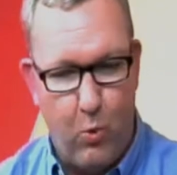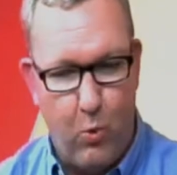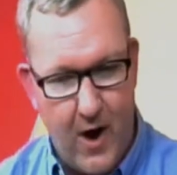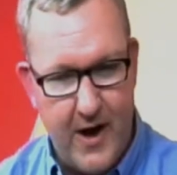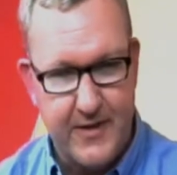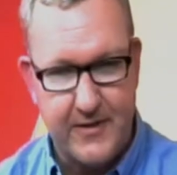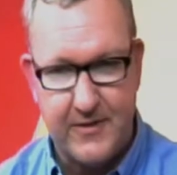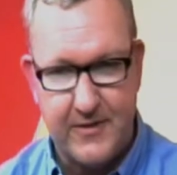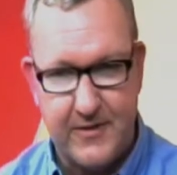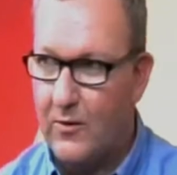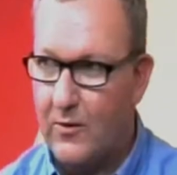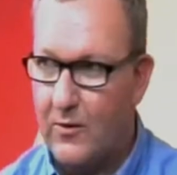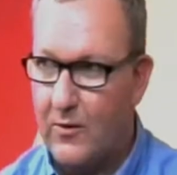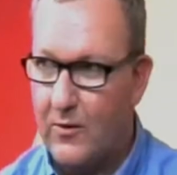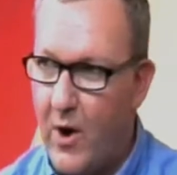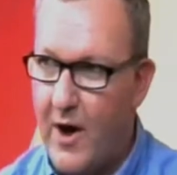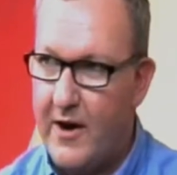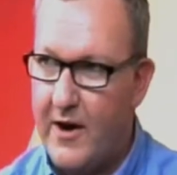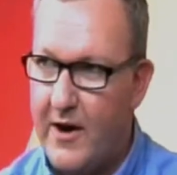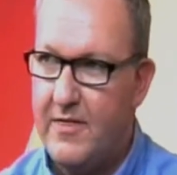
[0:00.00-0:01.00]
what
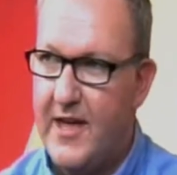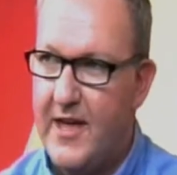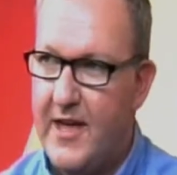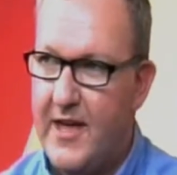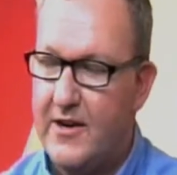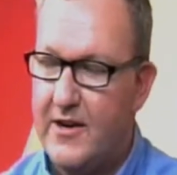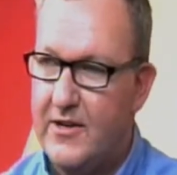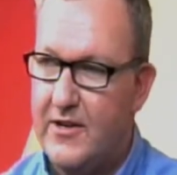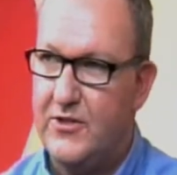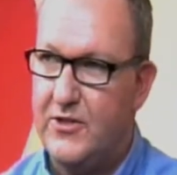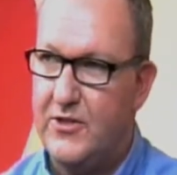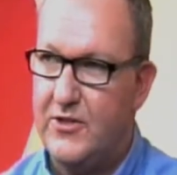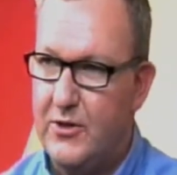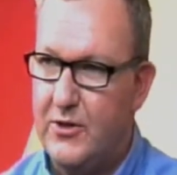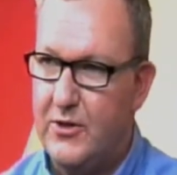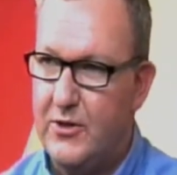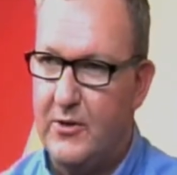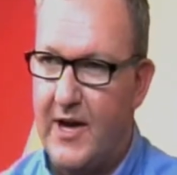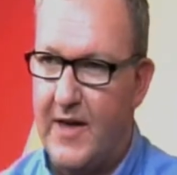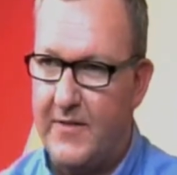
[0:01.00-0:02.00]
are they going to
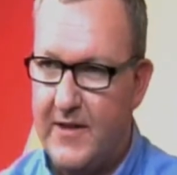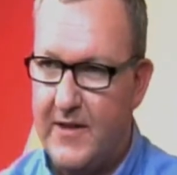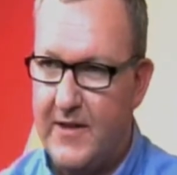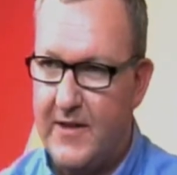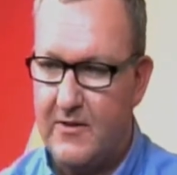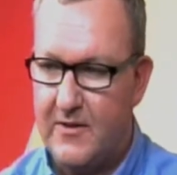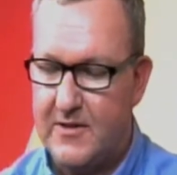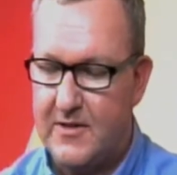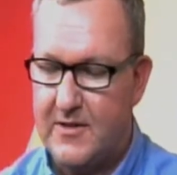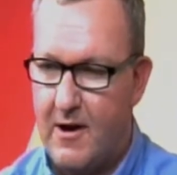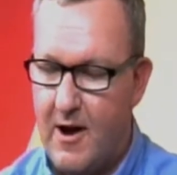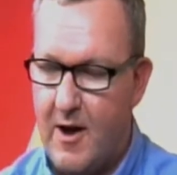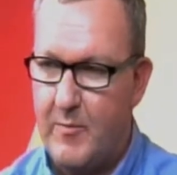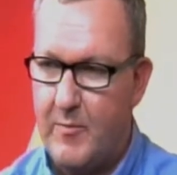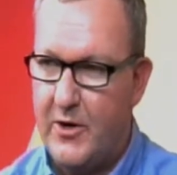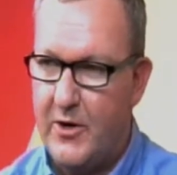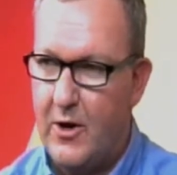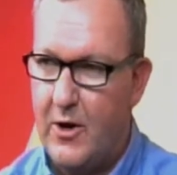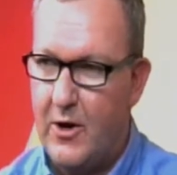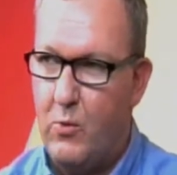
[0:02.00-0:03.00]
do at the end of the time?
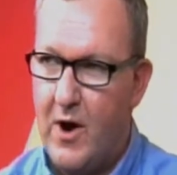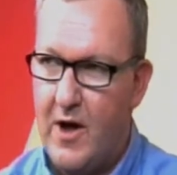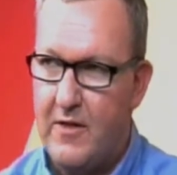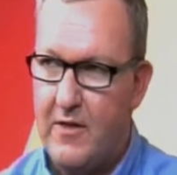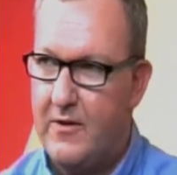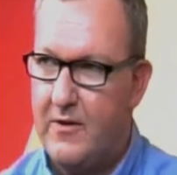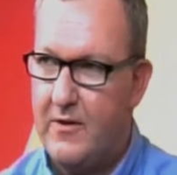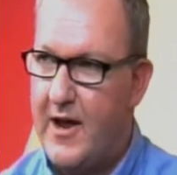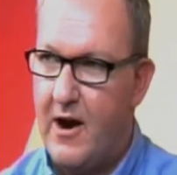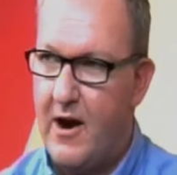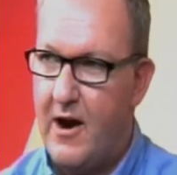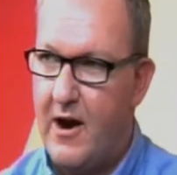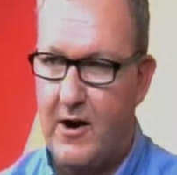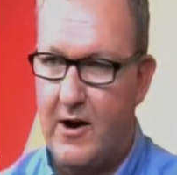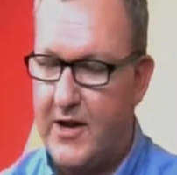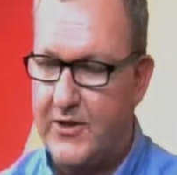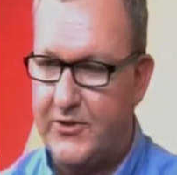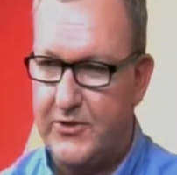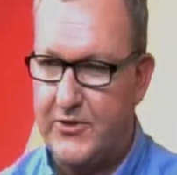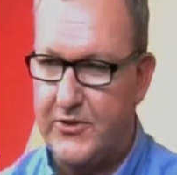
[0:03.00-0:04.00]
You know, whether they are
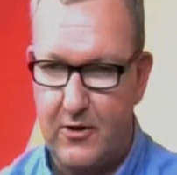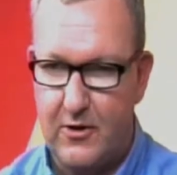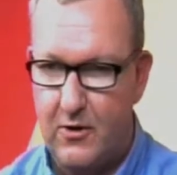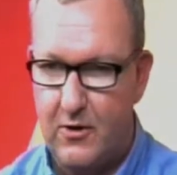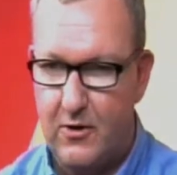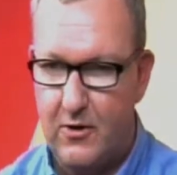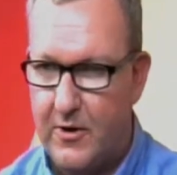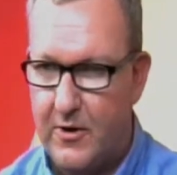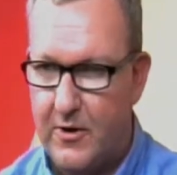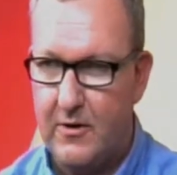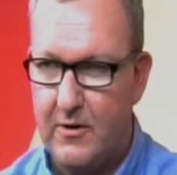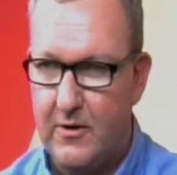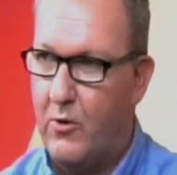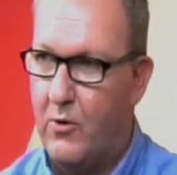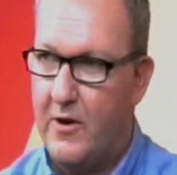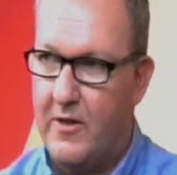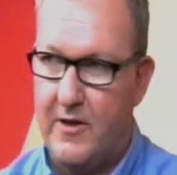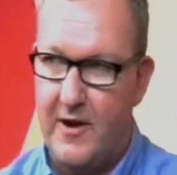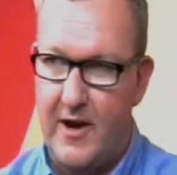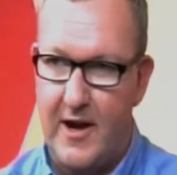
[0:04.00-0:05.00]
a single owner
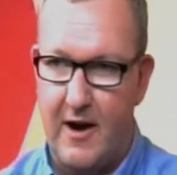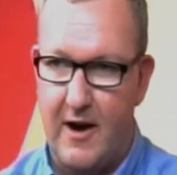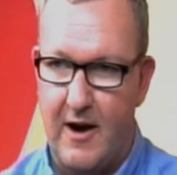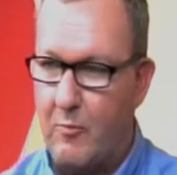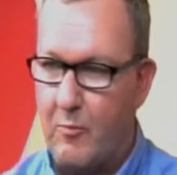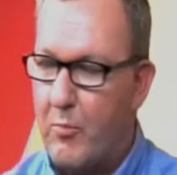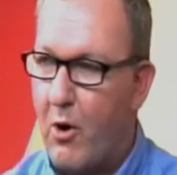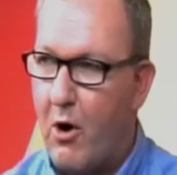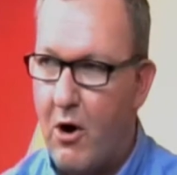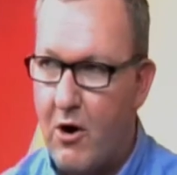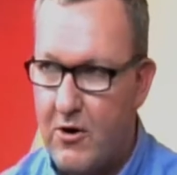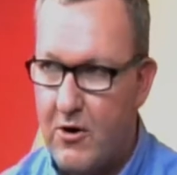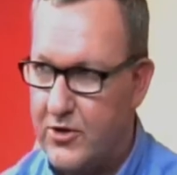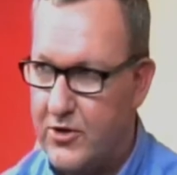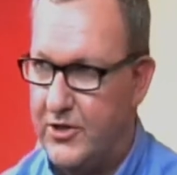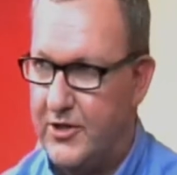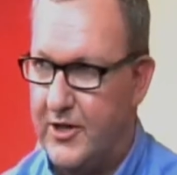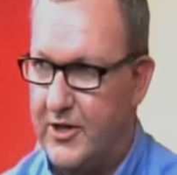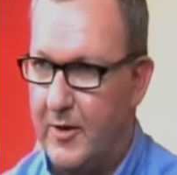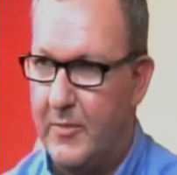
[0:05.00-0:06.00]
or they are a
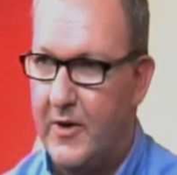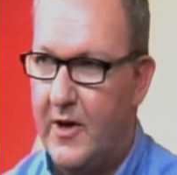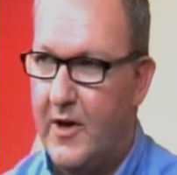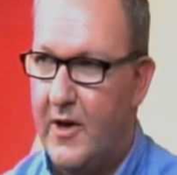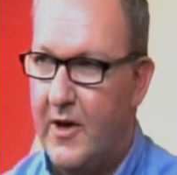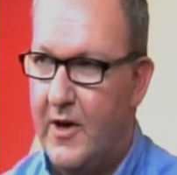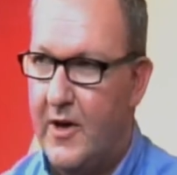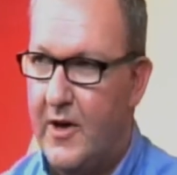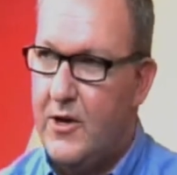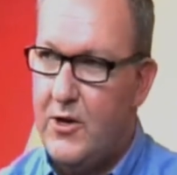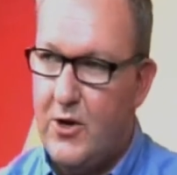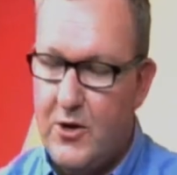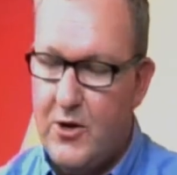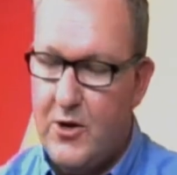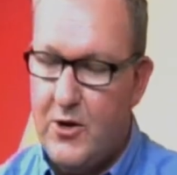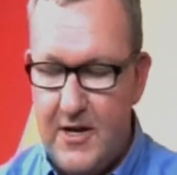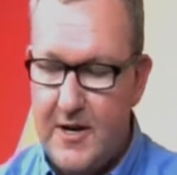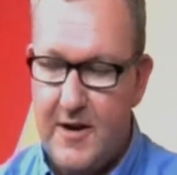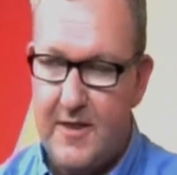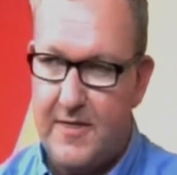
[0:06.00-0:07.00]
partnership, you know, you
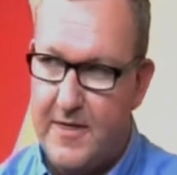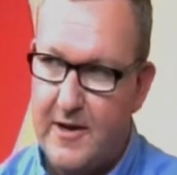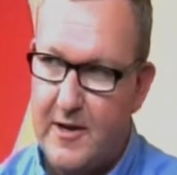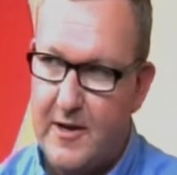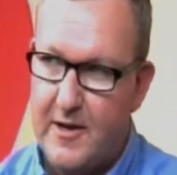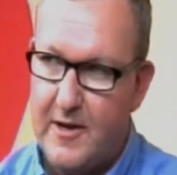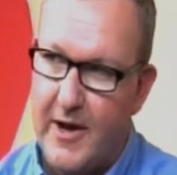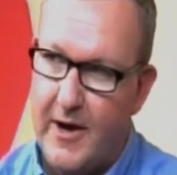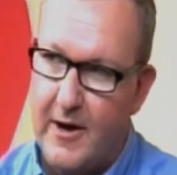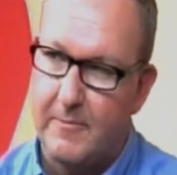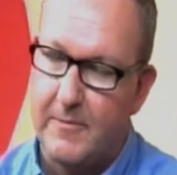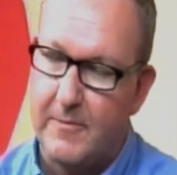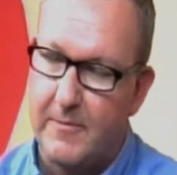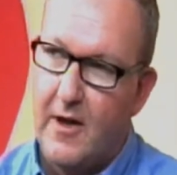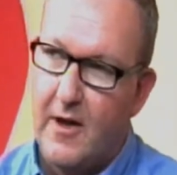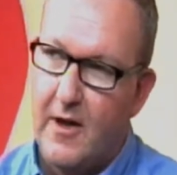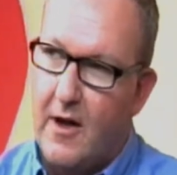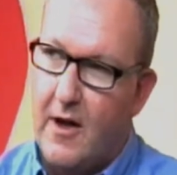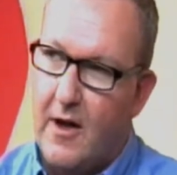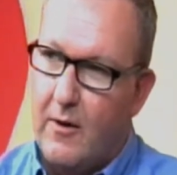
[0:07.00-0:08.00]
need to think about
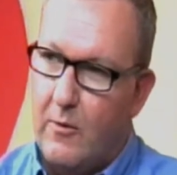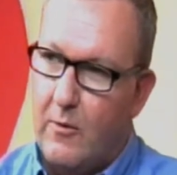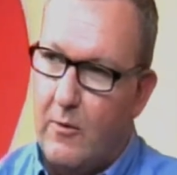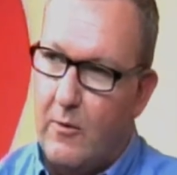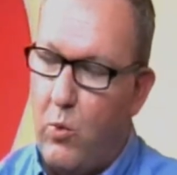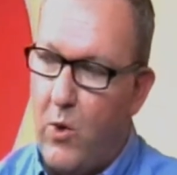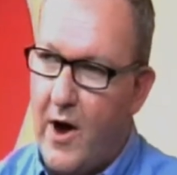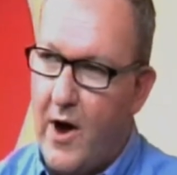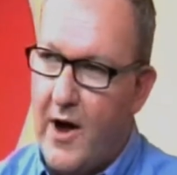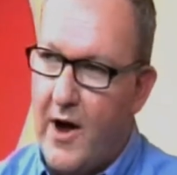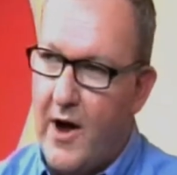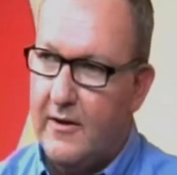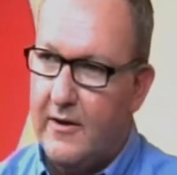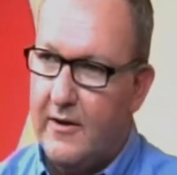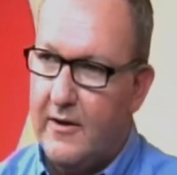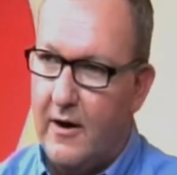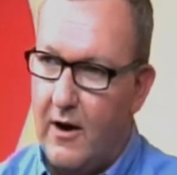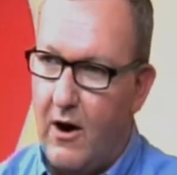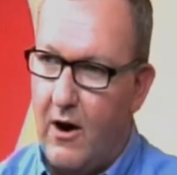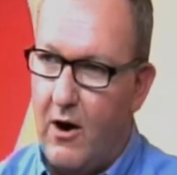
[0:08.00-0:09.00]
what
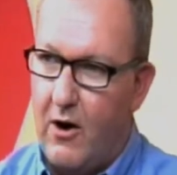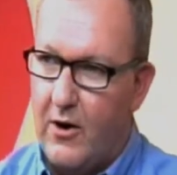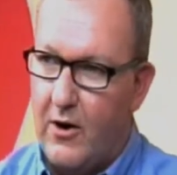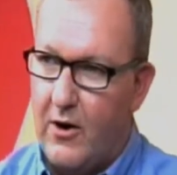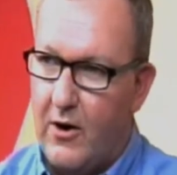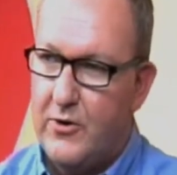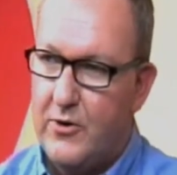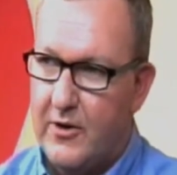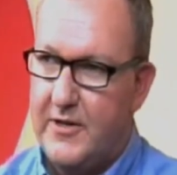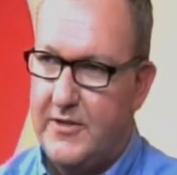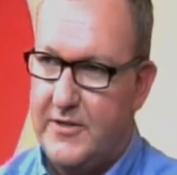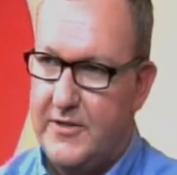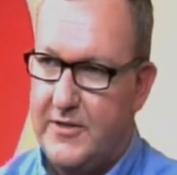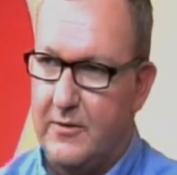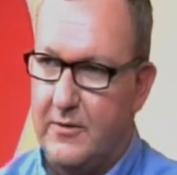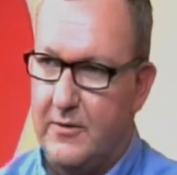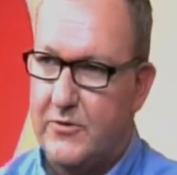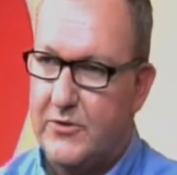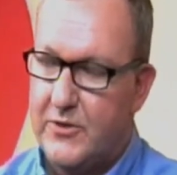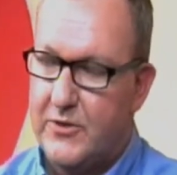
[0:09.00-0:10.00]
are you going to
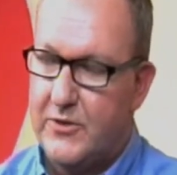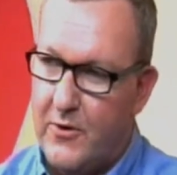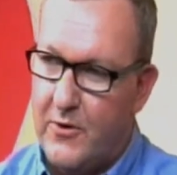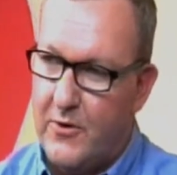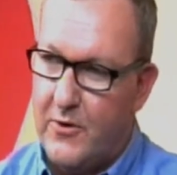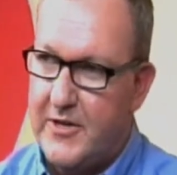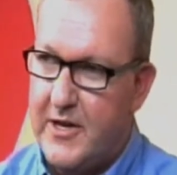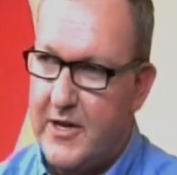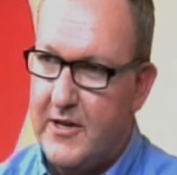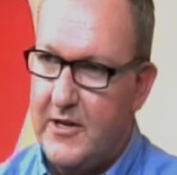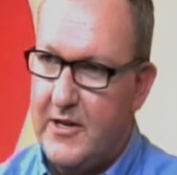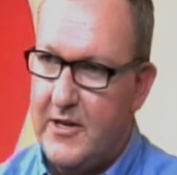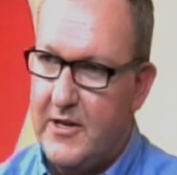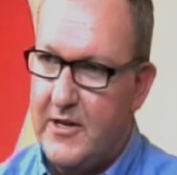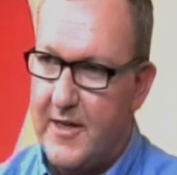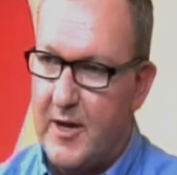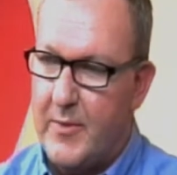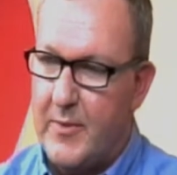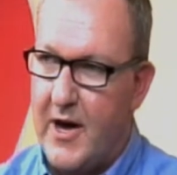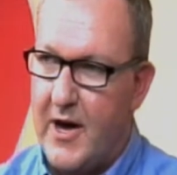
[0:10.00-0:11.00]
do. So first thing you need to
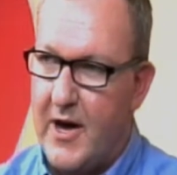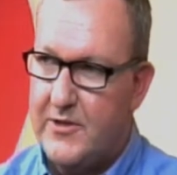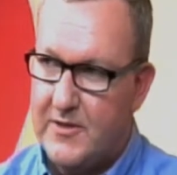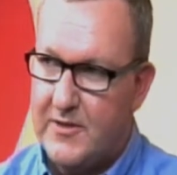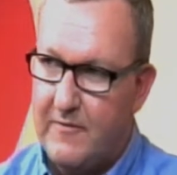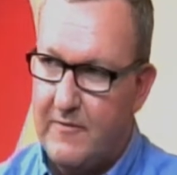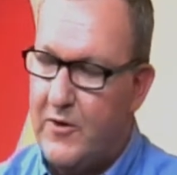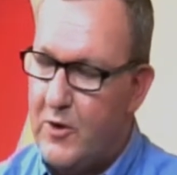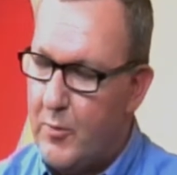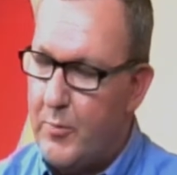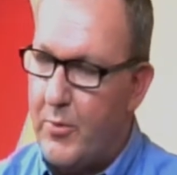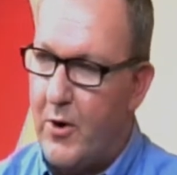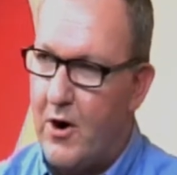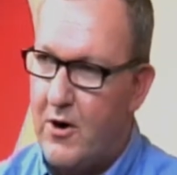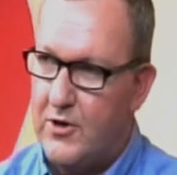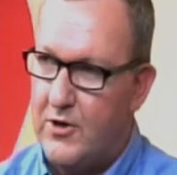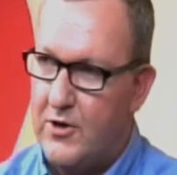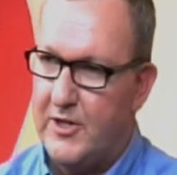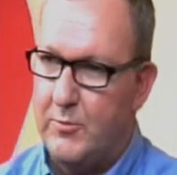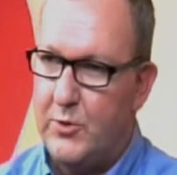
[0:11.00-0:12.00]
think about is if you're a
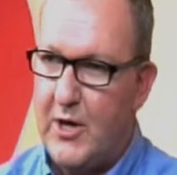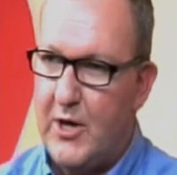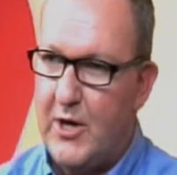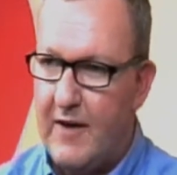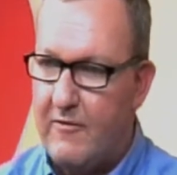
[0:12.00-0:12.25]
partnership,